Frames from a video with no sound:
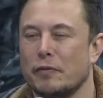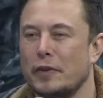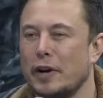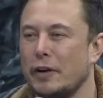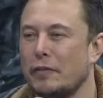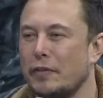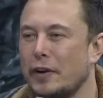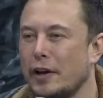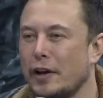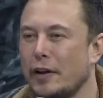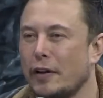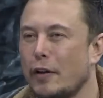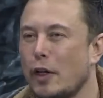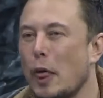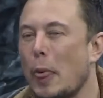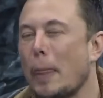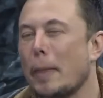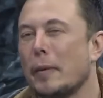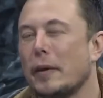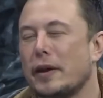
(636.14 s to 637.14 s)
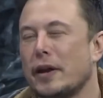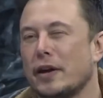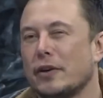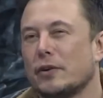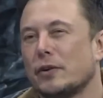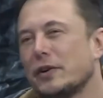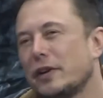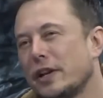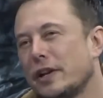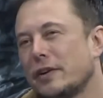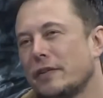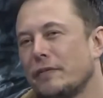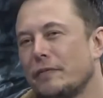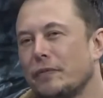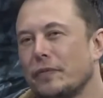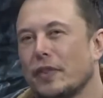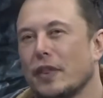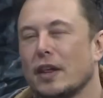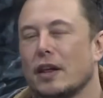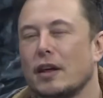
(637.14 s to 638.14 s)
PayPal. And I thought,
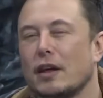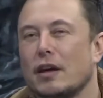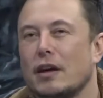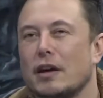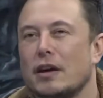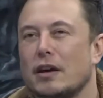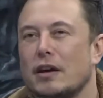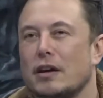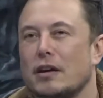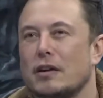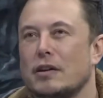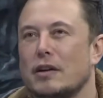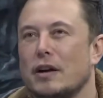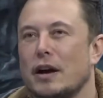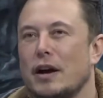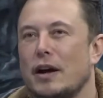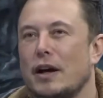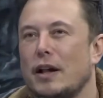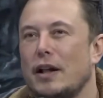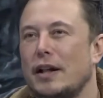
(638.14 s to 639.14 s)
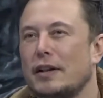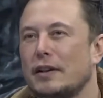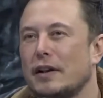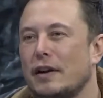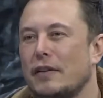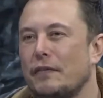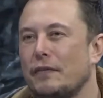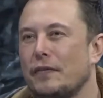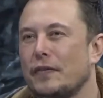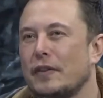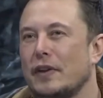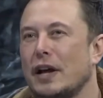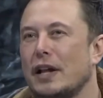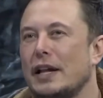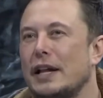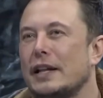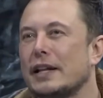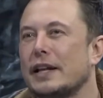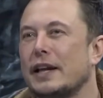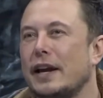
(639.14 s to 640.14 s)
I'll
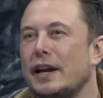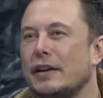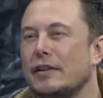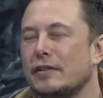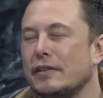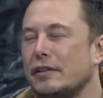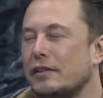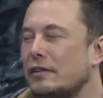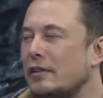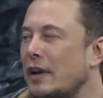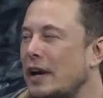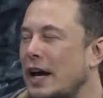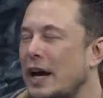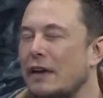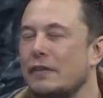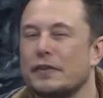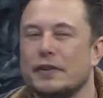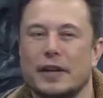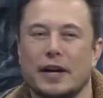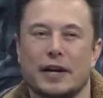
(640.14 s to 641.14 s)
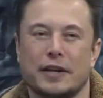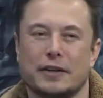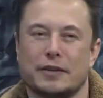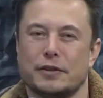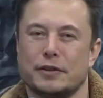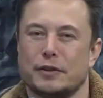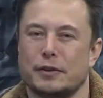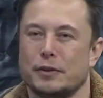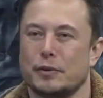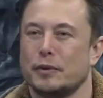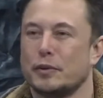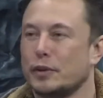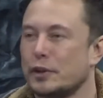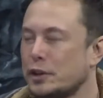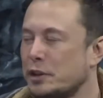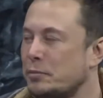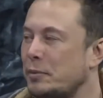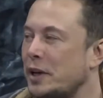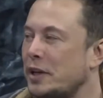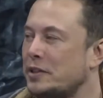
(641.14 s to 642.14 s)
allocate half of that to
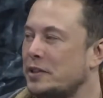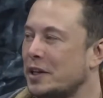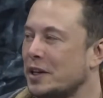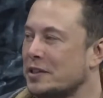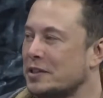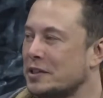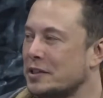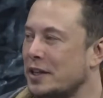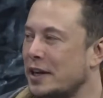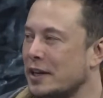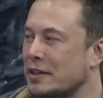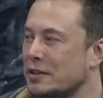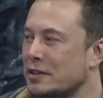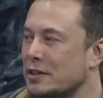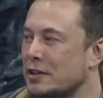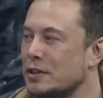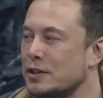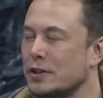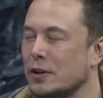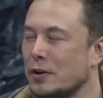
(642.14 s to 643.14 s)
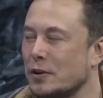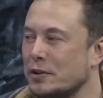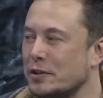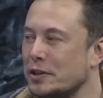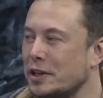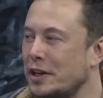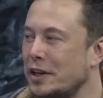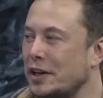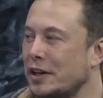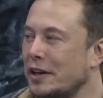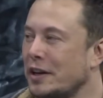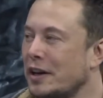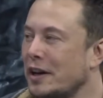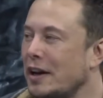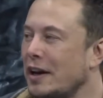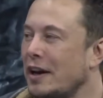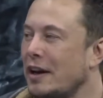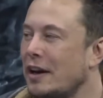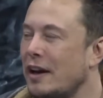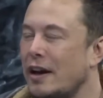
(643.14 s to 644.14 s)
SpaceX and Tesla and Solar City,
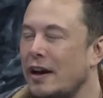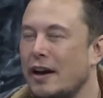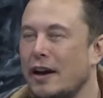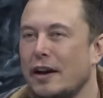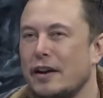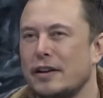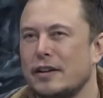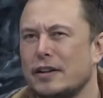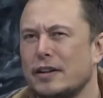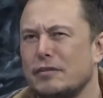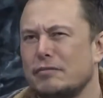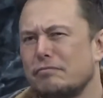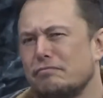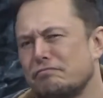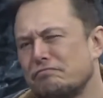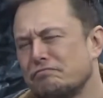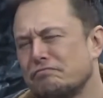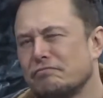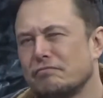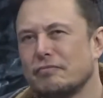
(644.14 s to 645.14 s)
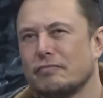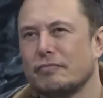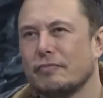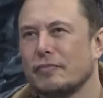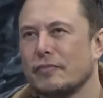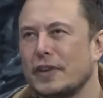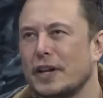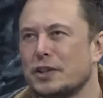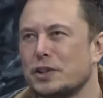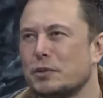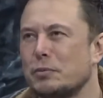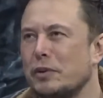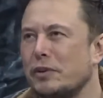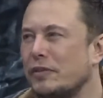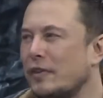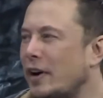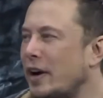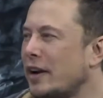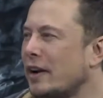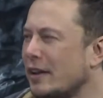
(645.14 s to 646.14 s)
and that should be
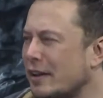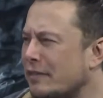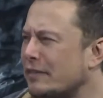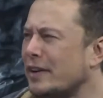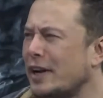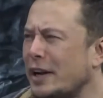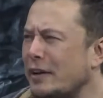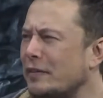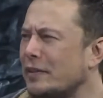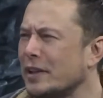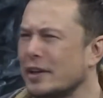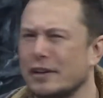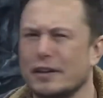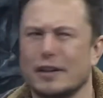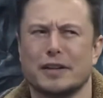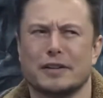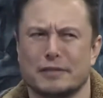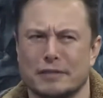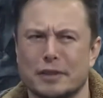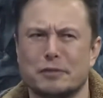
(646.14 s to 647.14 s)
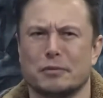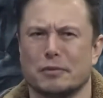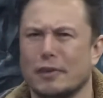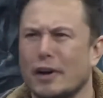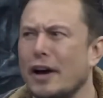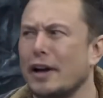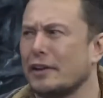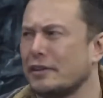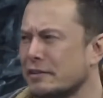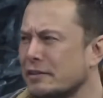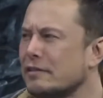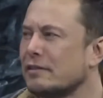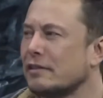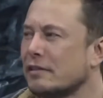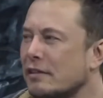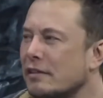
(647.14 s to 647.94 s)
fine. I'll have 90 million, like it's just lots,